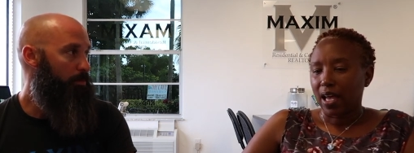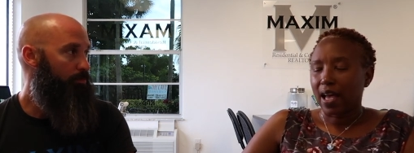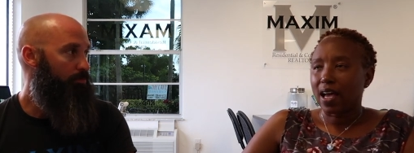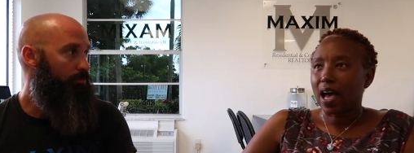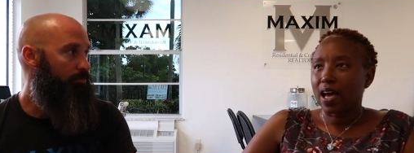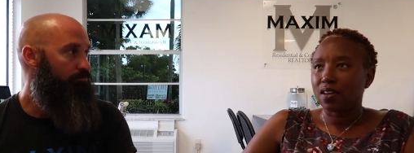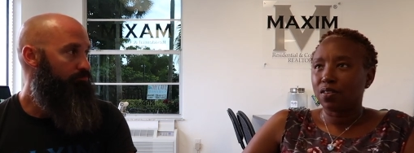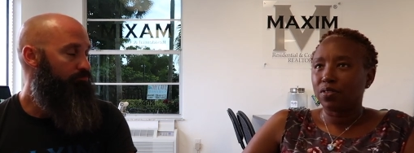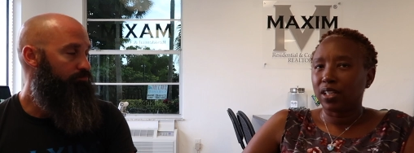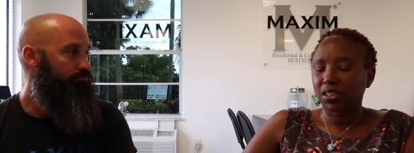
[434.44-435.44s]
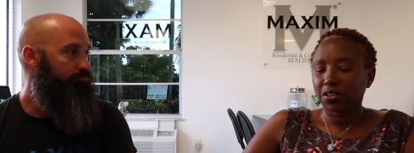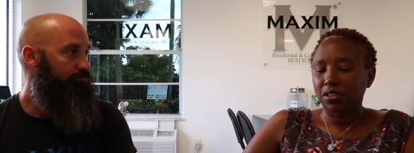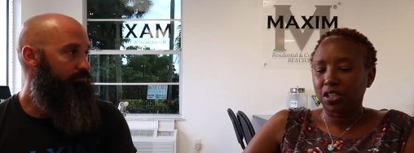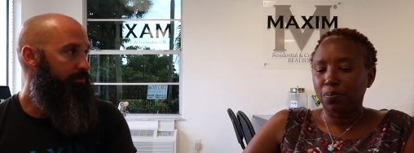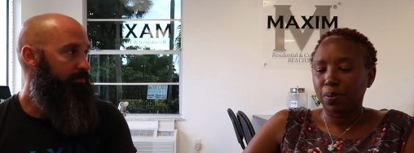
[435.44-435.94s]
Speaker 1: I don't necessarily
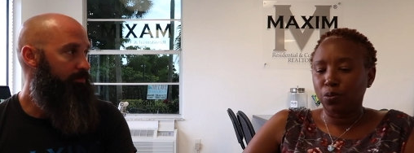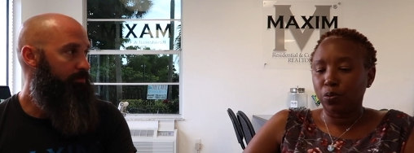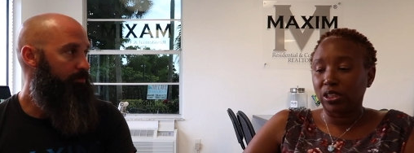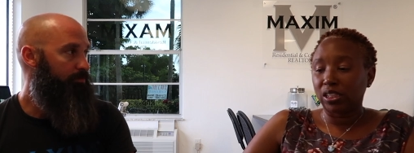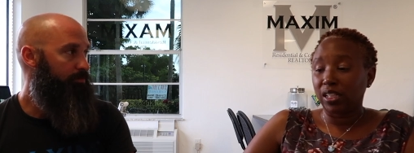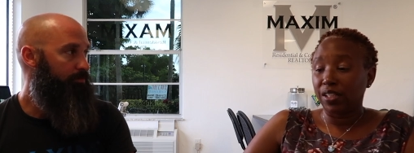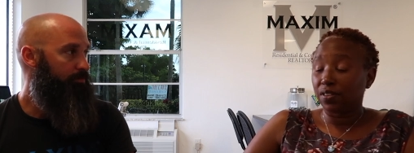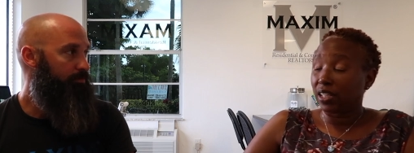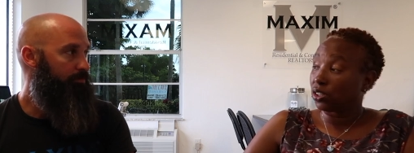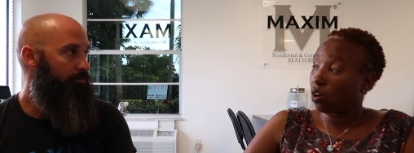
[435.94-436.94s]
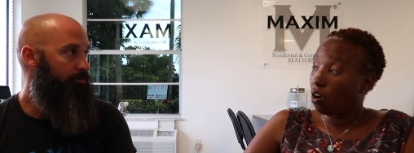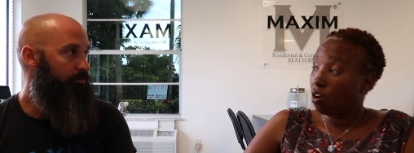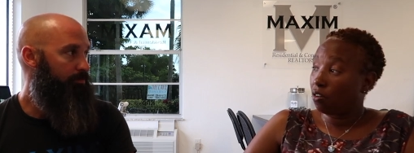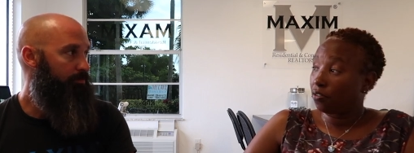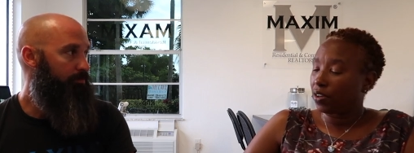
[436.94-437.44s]
tell people we should leave things
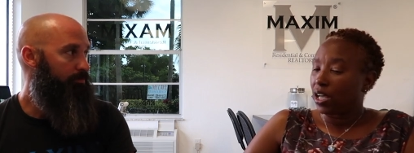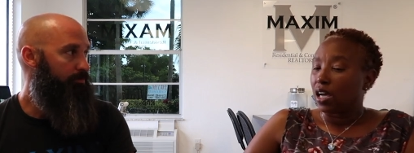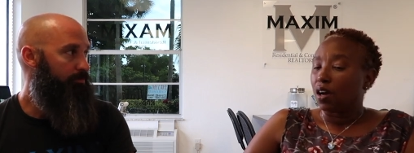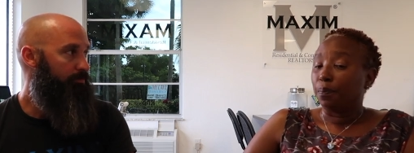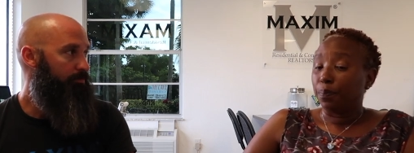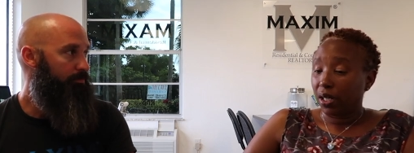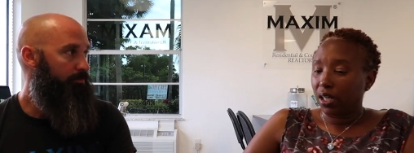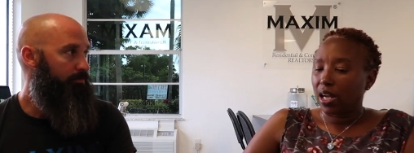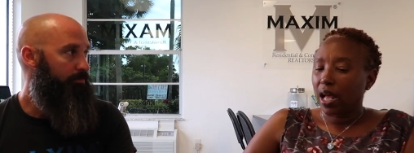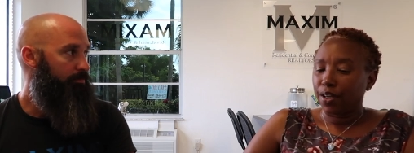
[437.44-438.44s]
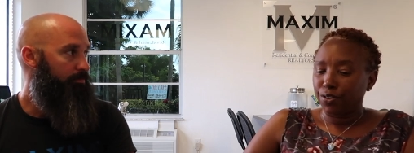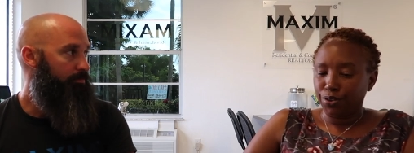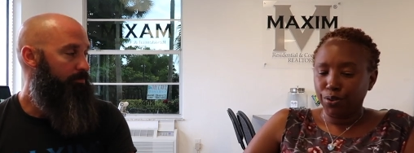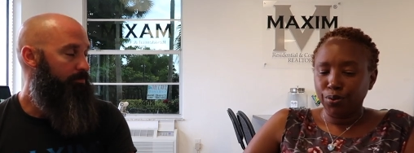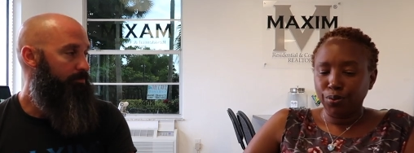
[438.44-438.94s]
off, but I
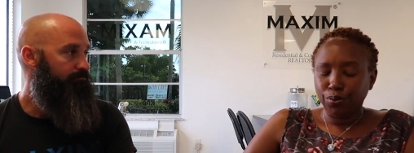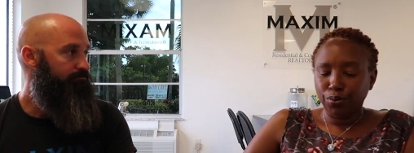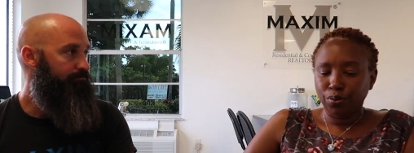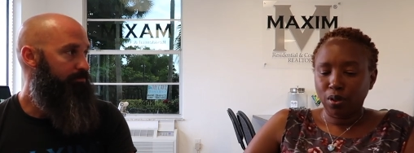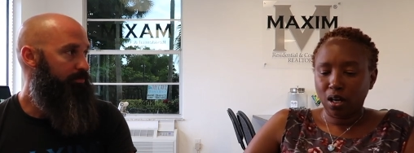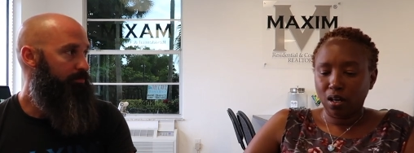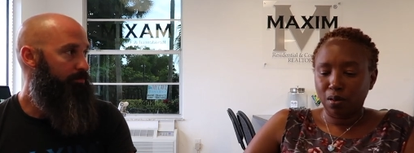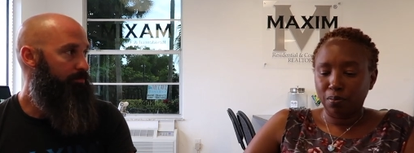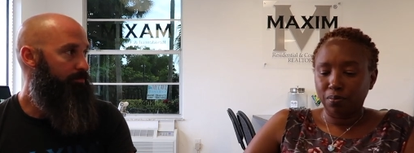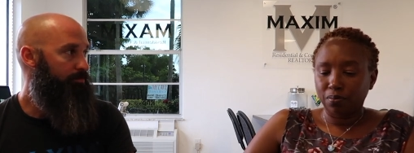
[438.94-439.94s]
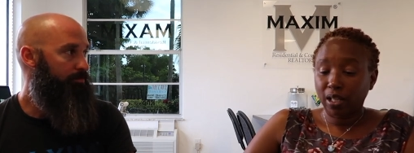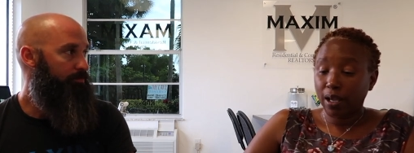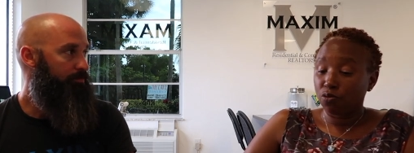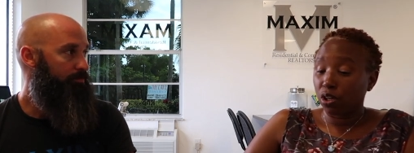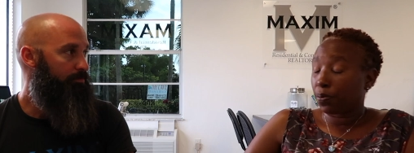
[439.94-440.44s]
do, um,
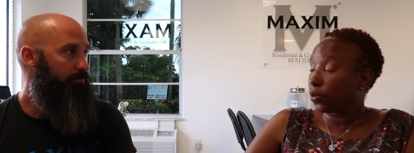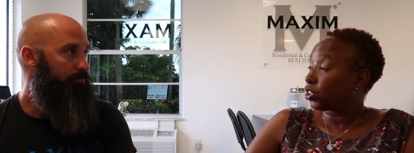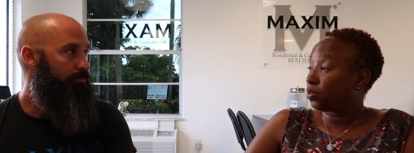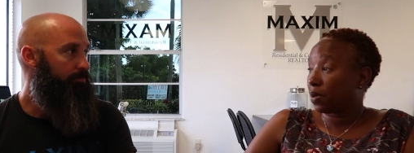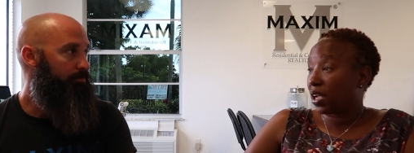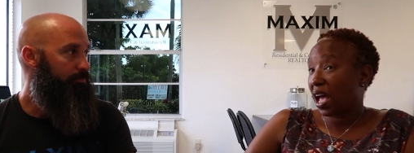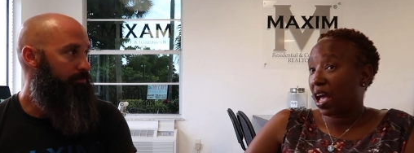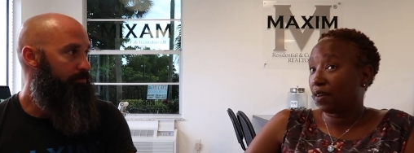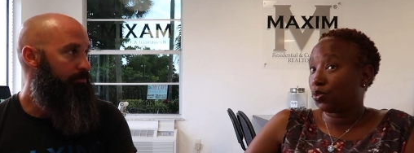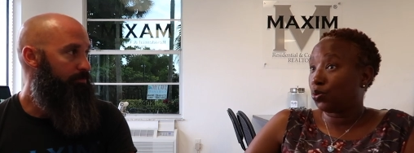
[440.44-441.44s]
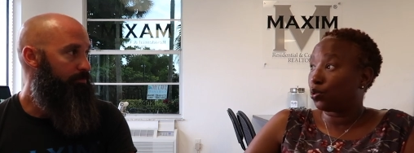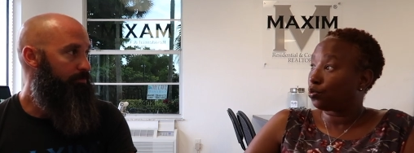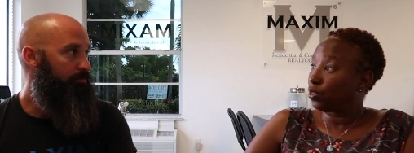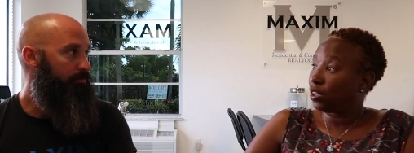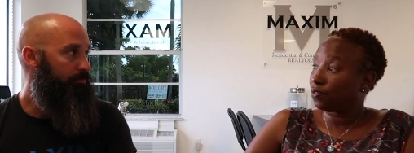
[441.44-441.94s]
like one person may have two or
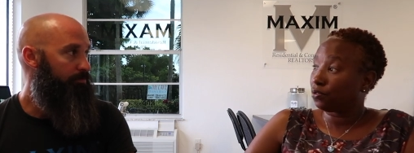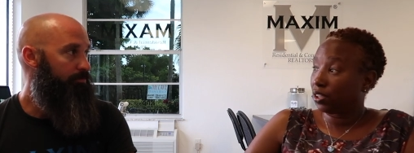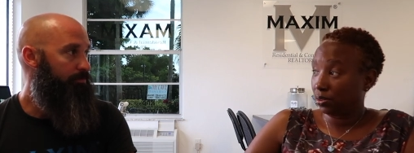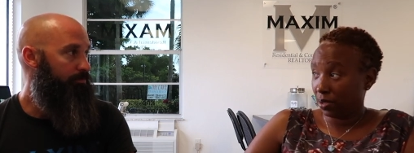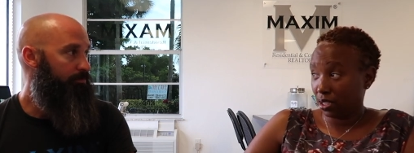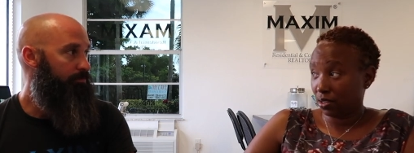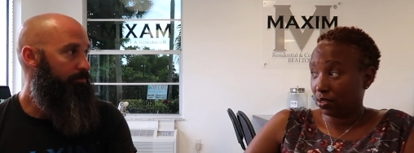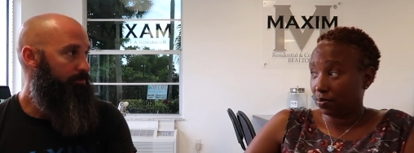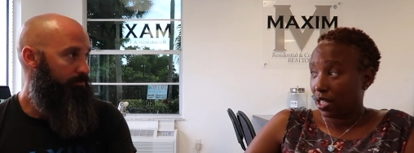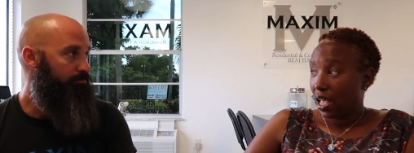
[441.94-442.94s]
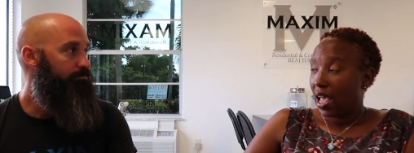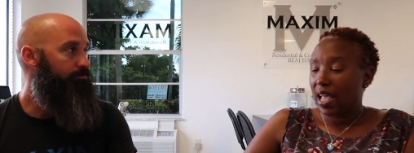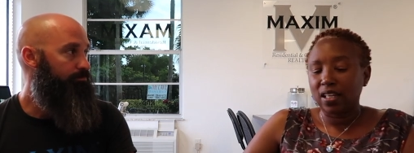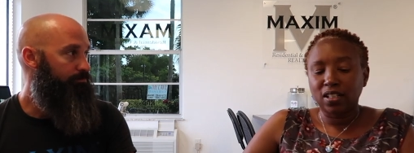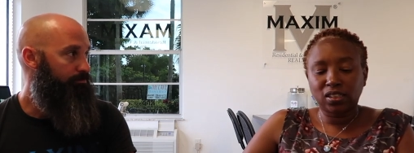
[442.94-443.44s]
three different resumes.
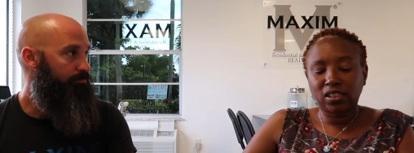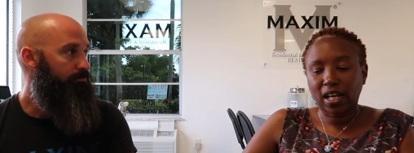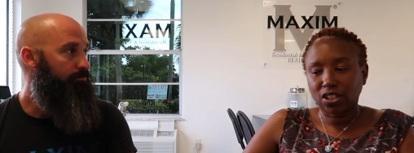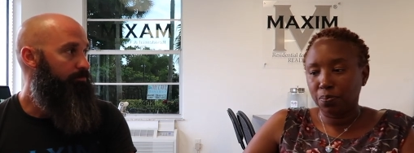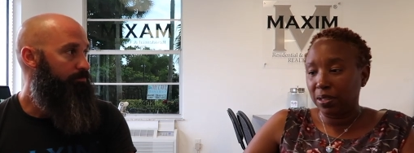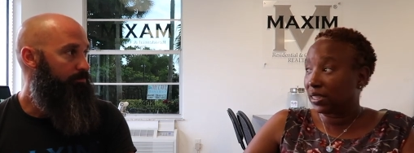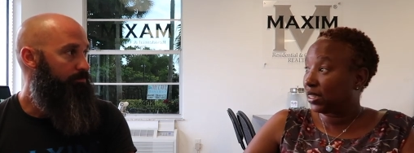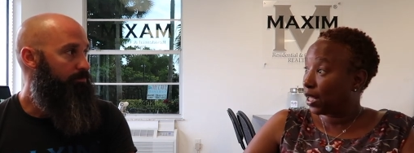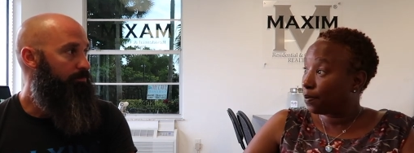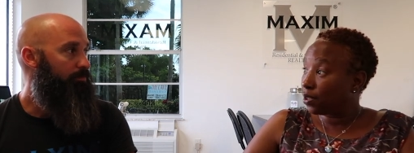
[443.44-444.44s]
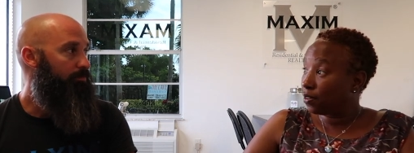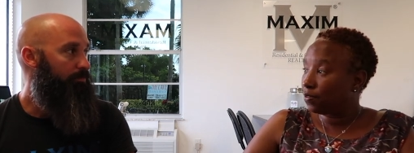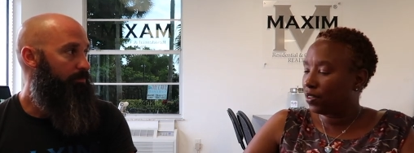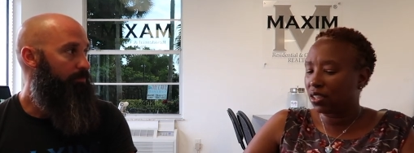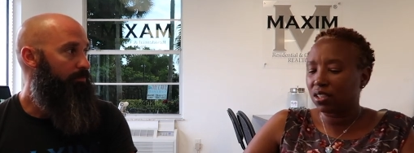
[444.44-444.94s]
And this is not to be
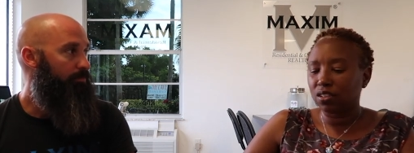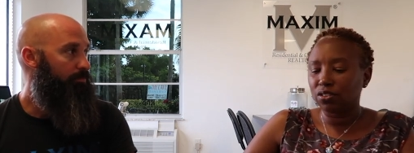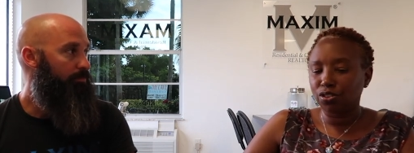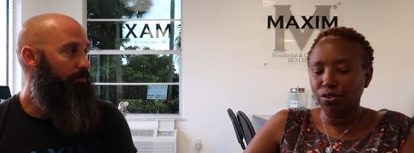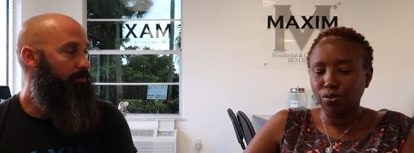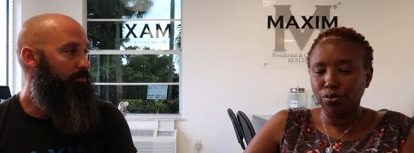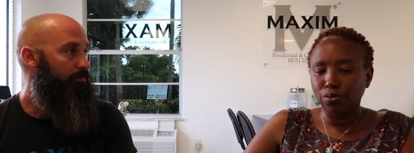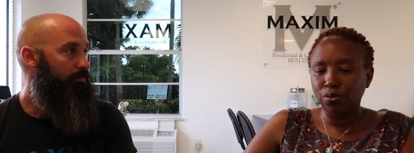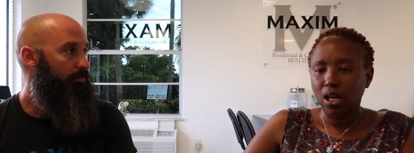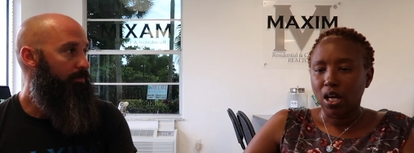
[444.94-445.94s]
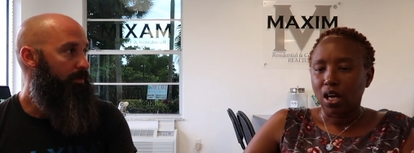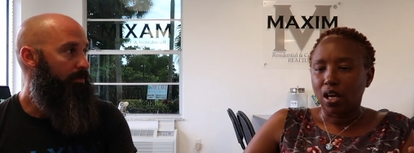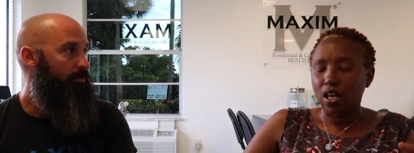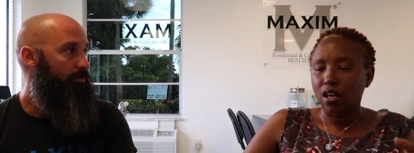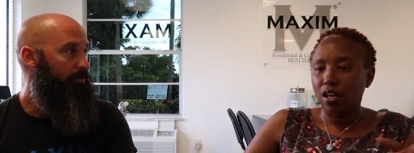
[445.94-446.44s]
deceptive. This is to,
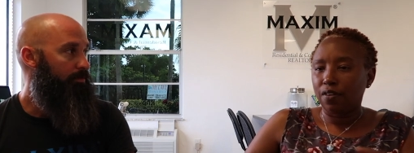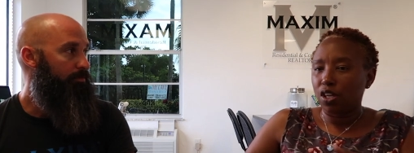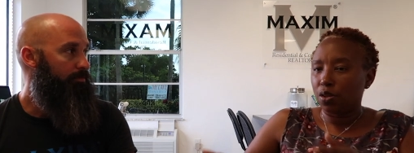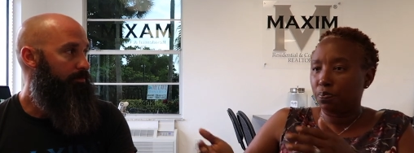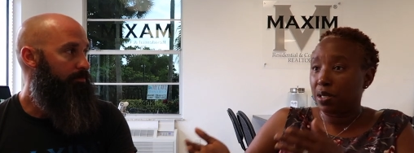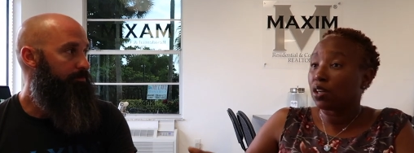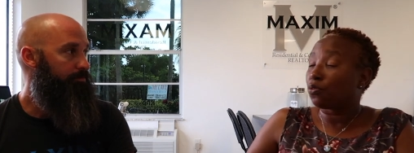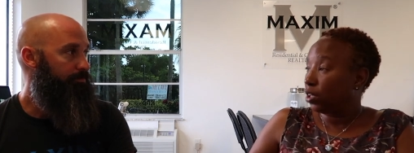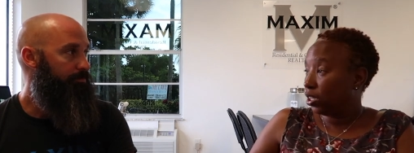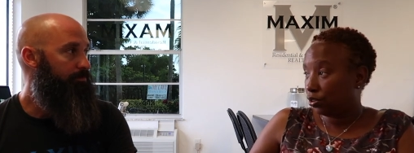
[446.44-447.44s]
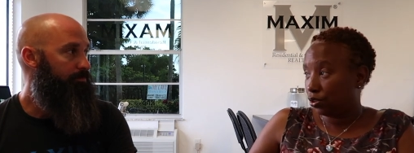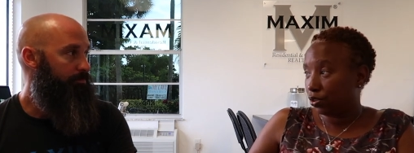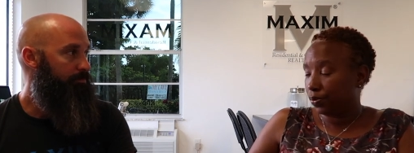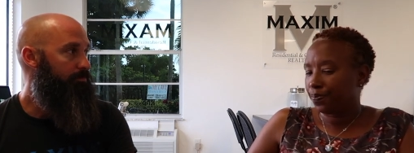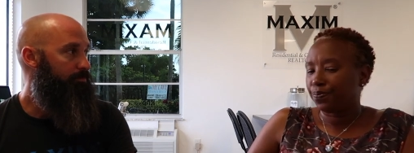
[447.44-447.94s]
it, it, being a realtor,